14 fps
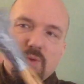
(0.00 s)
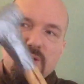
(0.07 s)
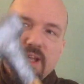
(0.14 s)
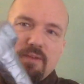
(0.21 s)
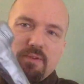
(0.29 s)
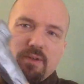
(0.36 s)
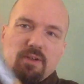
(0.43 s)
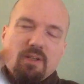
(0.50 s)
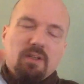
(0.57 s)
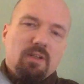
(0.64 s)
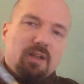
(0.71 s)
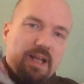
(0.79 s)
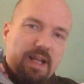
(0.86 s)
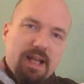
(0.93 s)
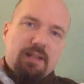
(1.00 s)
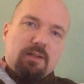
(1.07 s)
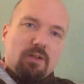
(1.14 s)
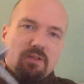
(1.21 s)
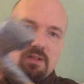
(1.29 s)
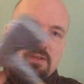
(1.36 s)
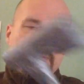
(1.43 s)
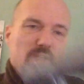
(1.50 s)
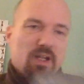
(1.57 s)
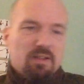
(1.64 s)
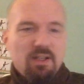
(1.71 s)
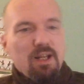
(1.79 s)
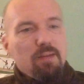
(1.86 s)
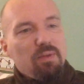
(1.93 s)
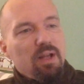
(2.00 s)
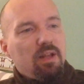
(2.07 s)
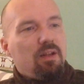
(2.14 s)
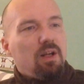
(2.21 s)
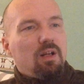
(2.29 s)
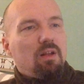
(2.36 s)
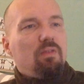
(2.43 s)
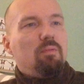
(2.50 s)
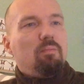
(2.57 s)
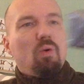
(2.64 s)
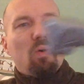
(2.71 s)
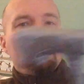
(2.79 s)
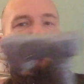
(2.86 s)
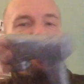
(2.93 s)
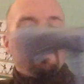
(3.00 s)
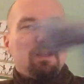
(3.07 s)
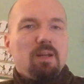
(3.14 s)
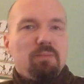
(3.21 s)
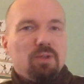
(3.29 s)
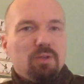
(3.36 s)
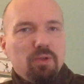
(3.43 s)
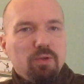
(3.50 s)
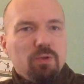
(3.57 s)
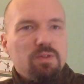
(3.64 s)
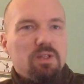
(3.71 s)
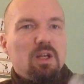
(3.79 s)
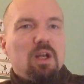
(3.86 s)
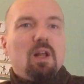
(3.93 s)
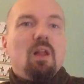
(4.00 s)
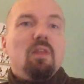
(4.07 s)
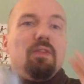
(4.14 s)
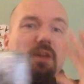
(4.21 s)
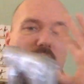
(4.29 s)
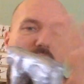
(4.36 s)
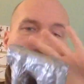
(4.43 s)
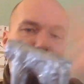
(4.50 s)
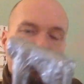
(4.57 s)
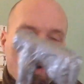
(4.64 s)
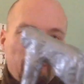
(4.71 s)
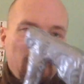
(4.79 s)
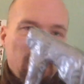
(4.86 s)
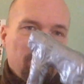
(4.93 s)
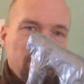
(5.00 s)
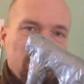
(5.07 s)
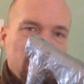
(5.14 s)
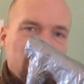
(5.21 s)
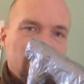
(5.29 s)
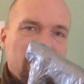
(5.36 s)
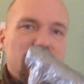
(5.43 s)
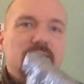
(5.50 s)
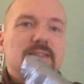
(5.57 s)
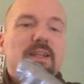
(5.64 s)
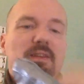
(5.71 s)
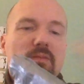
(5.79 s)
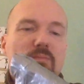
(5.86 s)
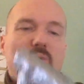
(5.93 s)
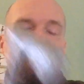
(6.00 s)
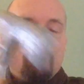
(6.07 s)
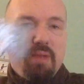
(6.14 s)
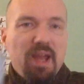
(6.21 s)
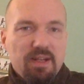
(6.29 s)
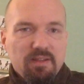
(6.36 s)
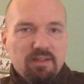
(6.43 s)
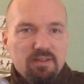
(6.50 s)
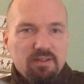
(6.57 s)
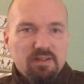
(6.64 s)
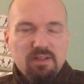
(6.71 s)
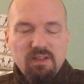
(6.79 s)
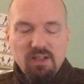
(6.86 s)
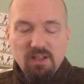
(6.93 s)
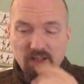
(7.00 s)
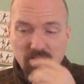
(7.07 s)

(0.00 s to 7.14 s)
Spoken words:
whatever, and lots of duct tape. And the more duct tape you use, the top heavier it gets and the more padded it